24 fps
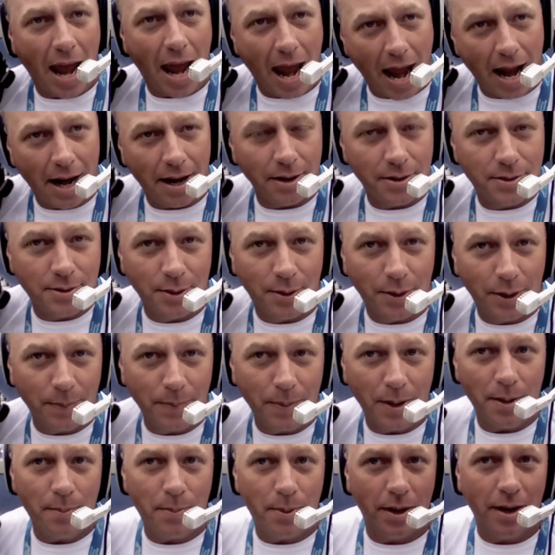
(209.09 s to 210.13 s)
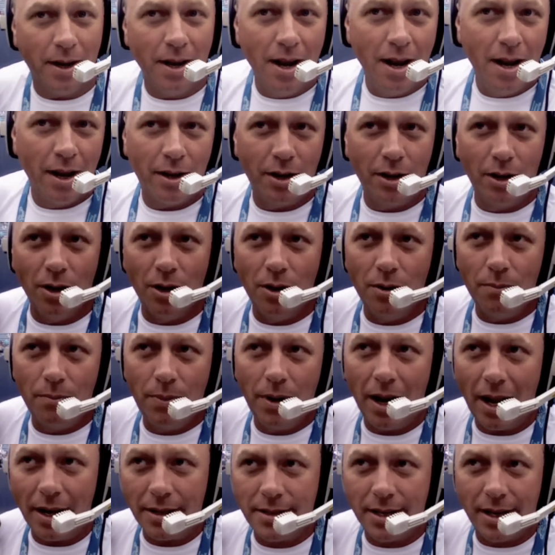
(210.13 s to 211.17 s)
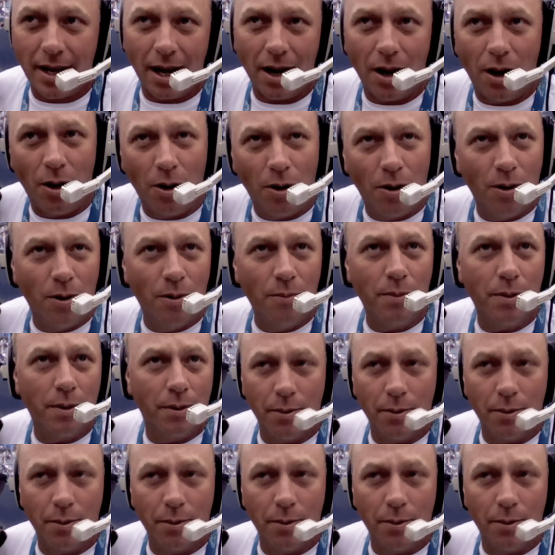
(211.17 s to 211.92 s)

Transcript: at a tournament, but you know, we like to get home.